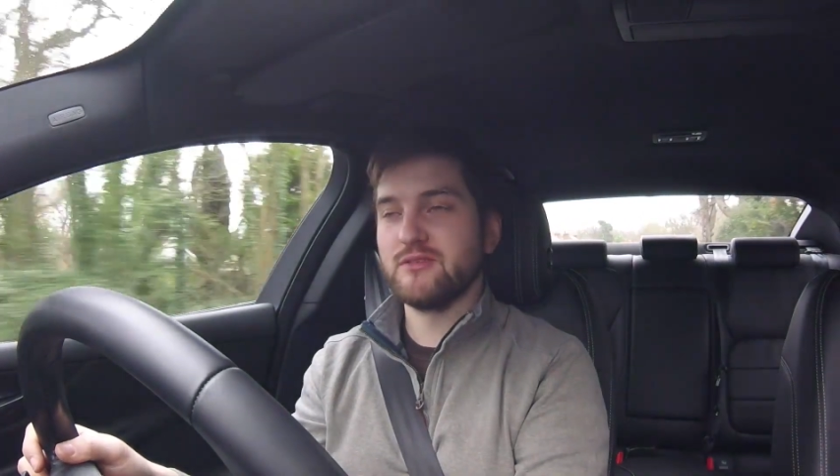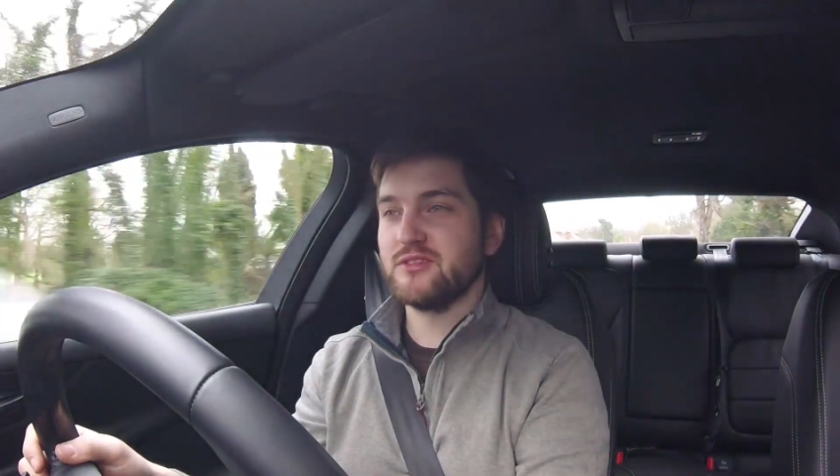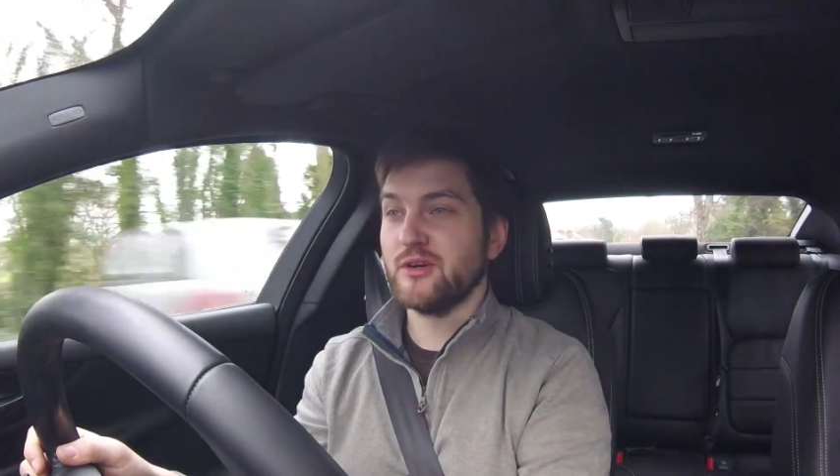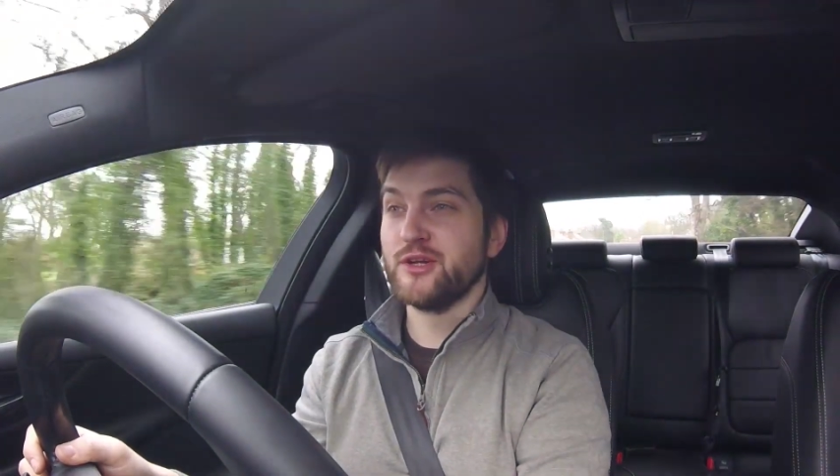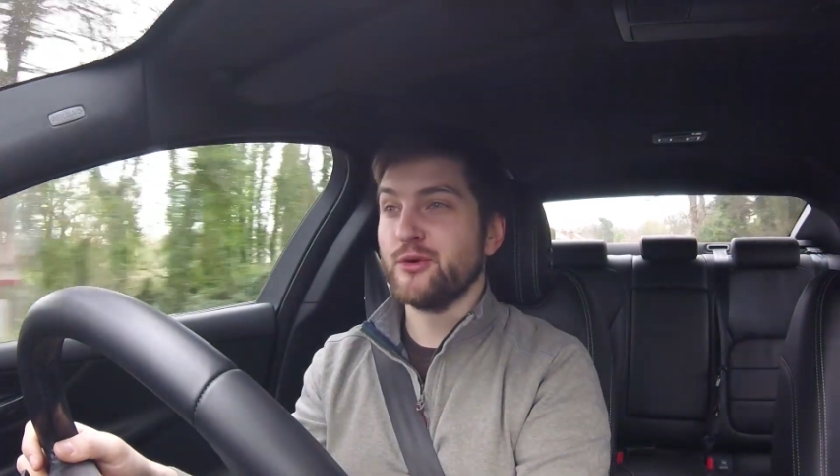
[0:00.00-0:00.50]

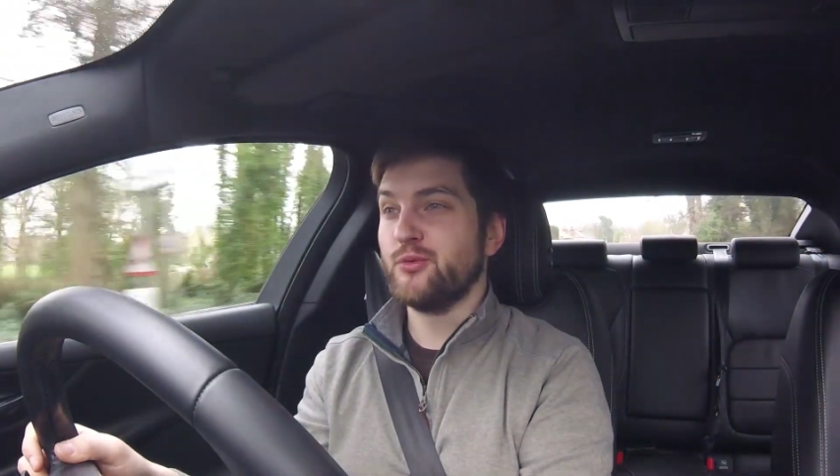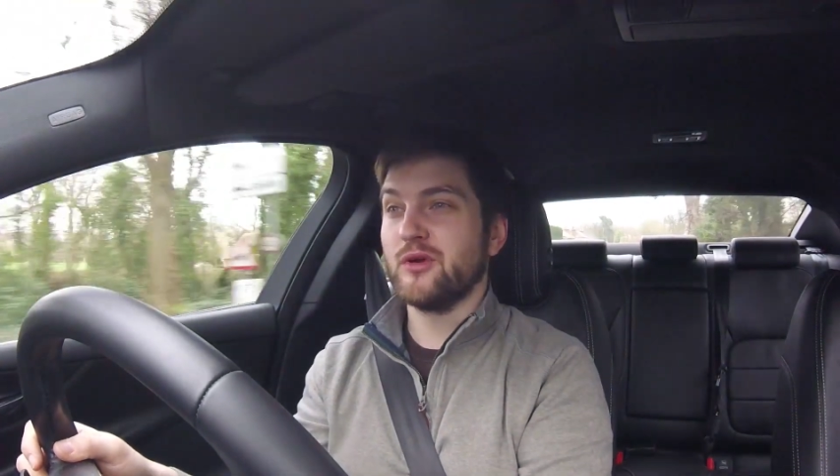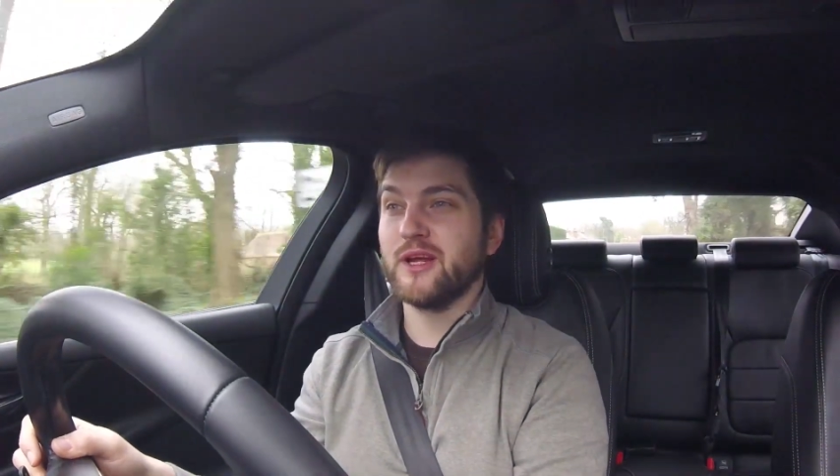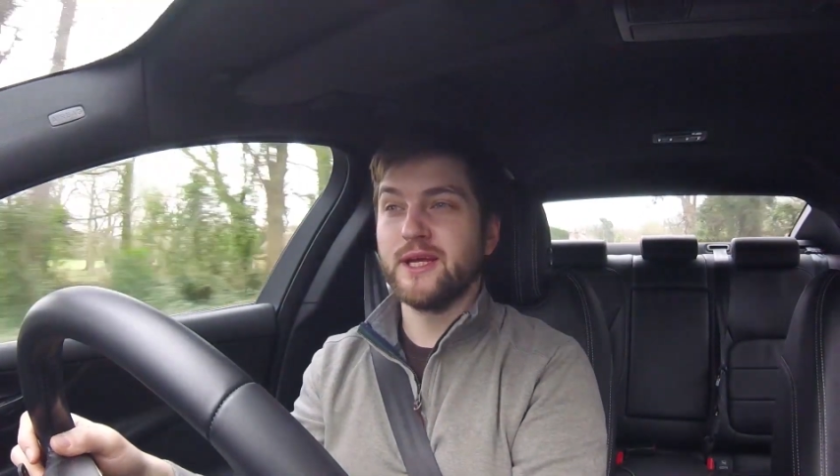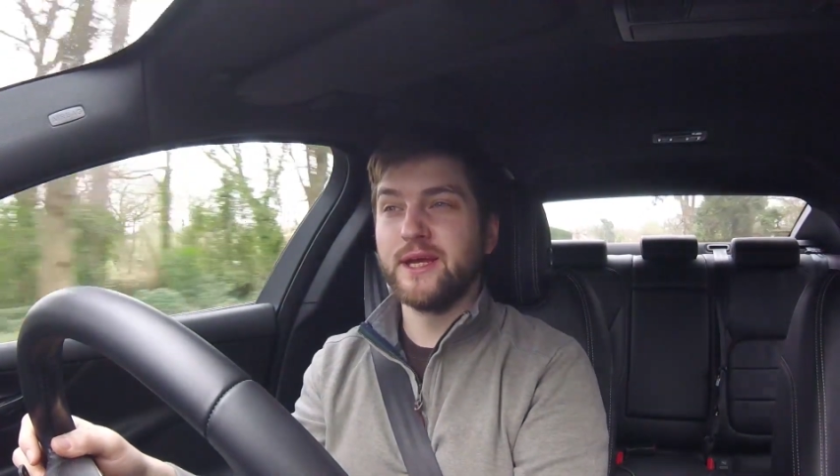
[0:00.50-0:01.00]
so I know
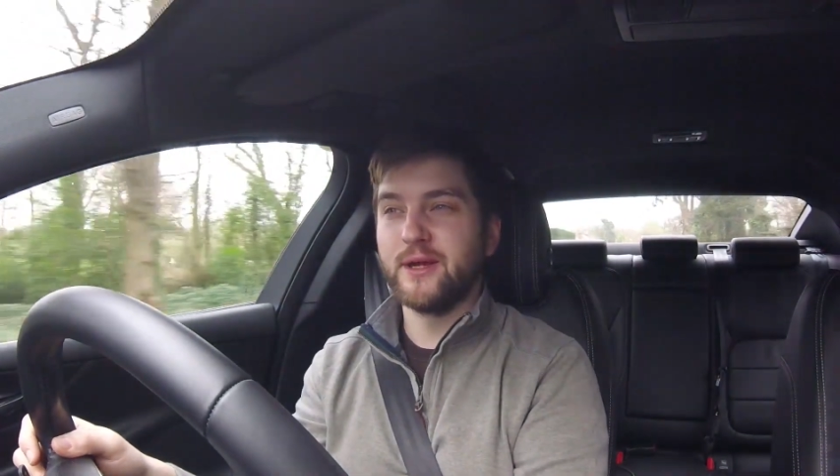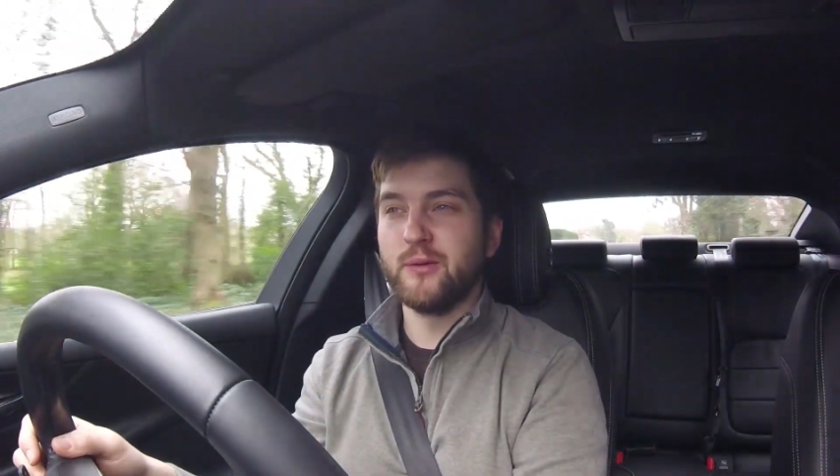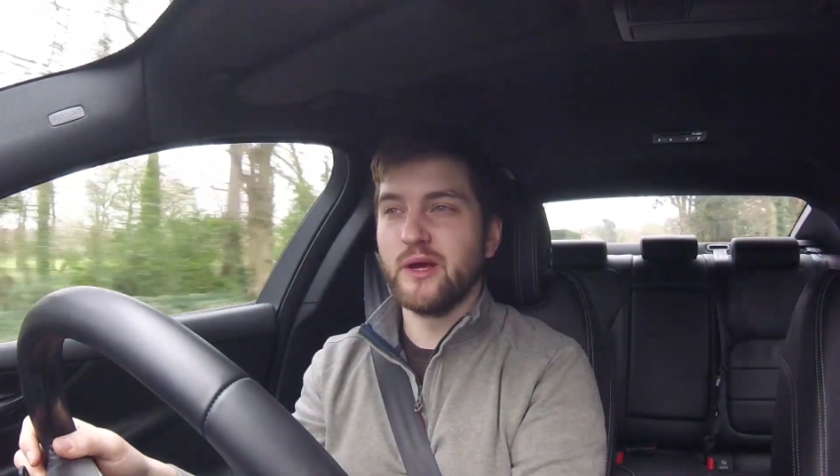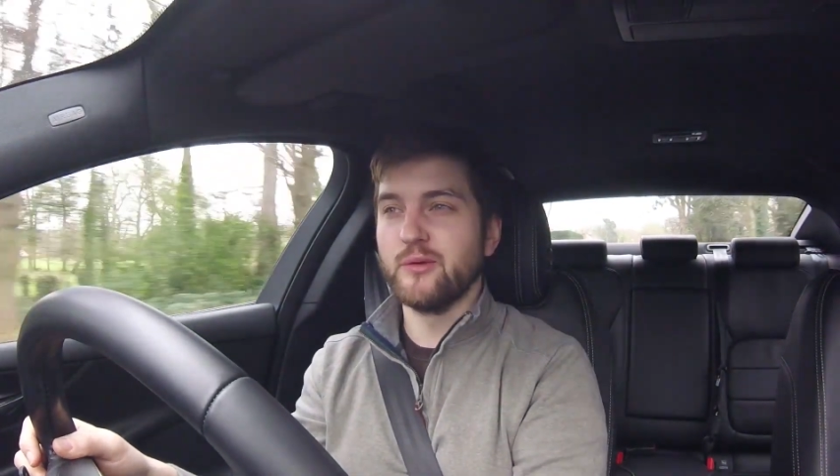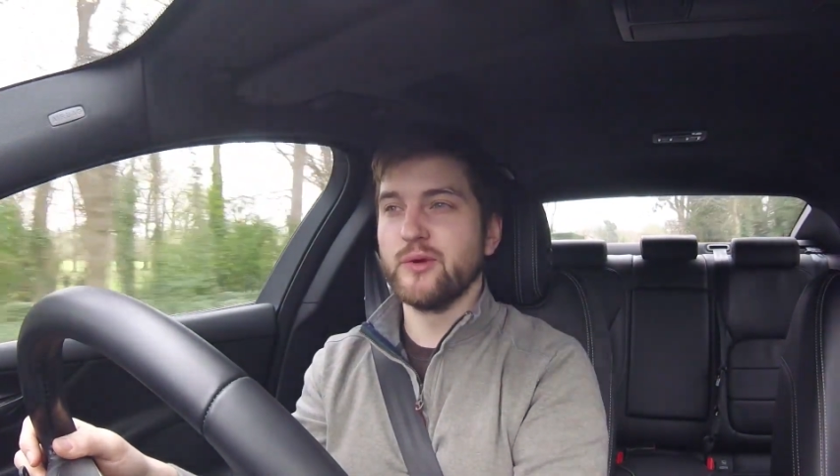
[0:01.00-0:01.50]
what I can get away